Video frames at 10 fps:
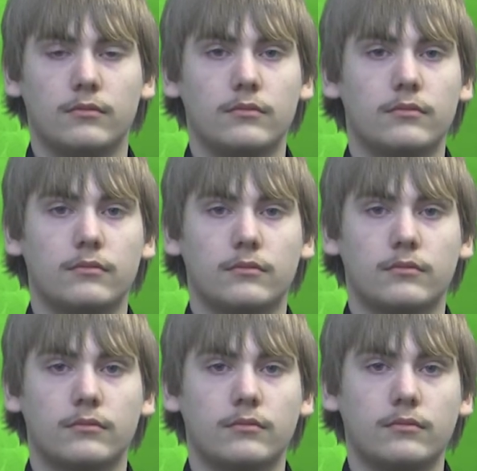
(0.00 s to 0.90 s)

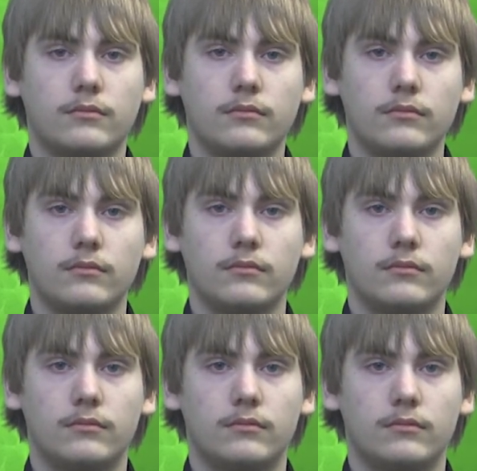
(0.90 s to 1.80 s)

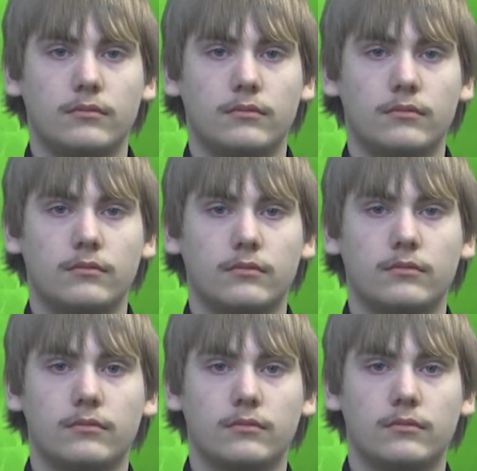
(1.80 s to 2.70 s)

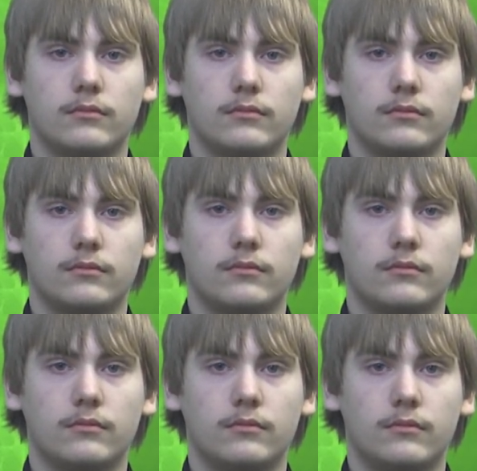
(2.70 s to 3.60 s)

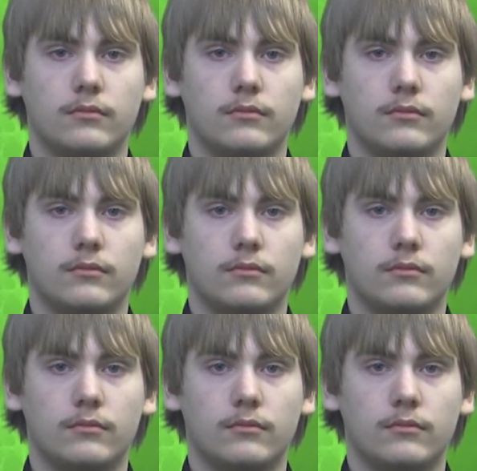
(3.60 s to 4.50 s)

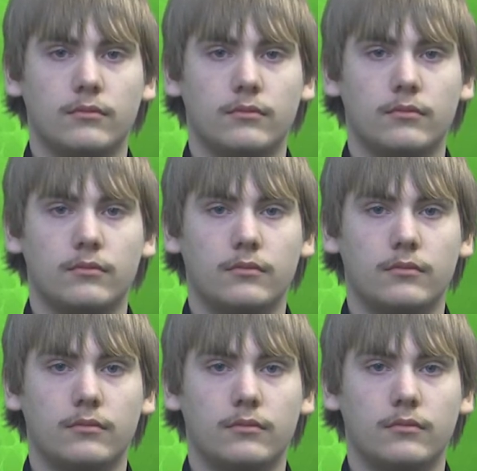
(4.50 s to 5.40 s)

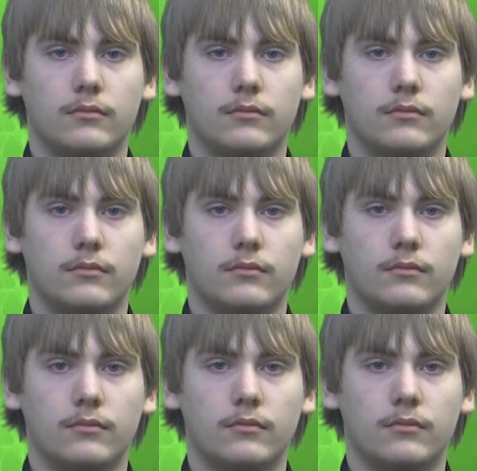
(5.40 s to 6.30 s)

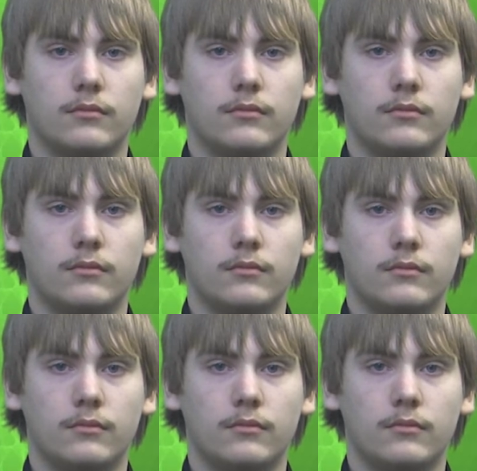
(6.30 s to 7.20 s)

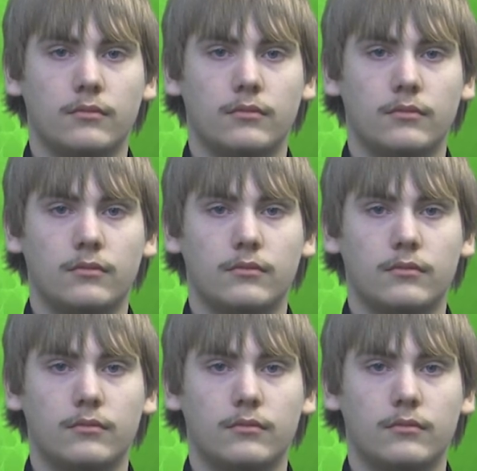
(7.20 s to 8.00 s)
[no speech]